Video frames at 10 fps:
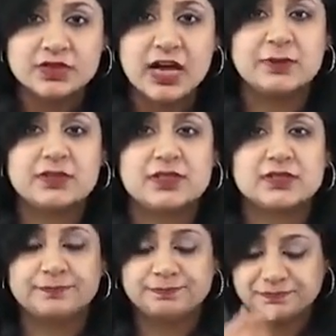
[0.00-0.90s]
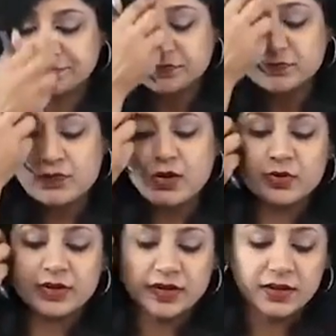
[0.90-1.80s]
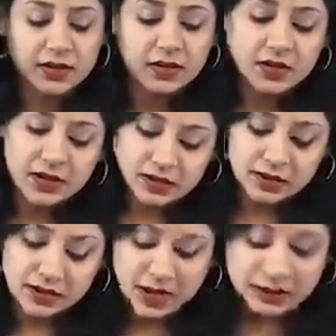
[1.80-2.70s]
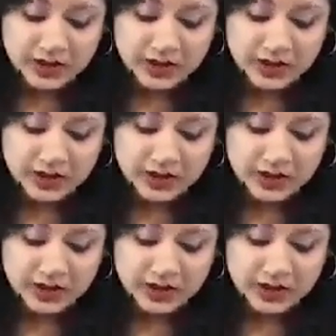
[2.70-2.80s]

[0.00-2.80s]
diabetes. Okay. Now